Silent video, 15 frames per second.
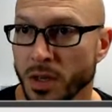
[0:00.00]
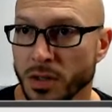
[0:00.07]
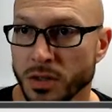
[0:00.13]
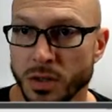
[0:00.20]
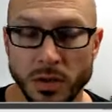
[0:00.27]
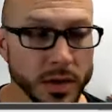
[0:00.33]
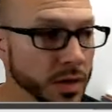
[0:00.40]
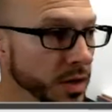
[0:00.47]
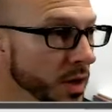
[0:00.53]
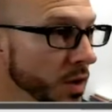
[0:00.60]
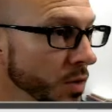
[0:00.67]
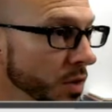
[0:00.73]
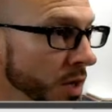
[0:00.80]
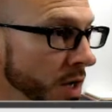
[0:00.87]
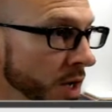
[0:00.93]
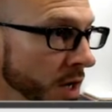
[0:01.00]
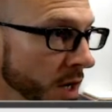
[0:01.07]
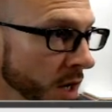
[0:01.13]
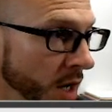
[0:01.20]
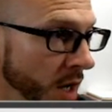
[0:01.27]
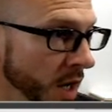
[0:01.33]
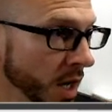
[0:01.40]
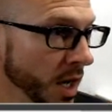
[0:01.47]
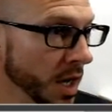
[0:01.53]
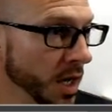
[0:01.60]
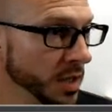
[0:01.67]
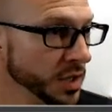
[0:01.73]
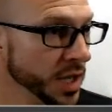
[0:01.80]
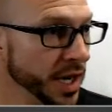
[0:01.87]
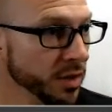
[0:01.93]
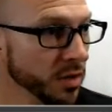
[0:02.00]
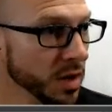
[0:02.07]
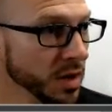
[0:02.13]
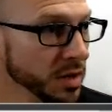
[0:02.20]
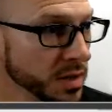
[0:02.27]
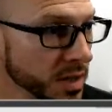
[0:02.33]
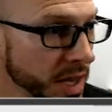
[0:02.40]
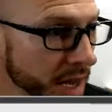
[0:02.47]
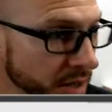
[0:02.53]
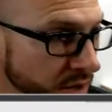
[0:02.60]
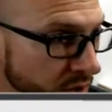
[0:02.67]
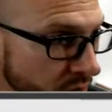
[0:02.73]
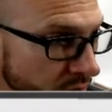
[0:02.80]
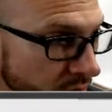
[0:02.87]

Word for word: So here you go. J-Gruz, Nationals,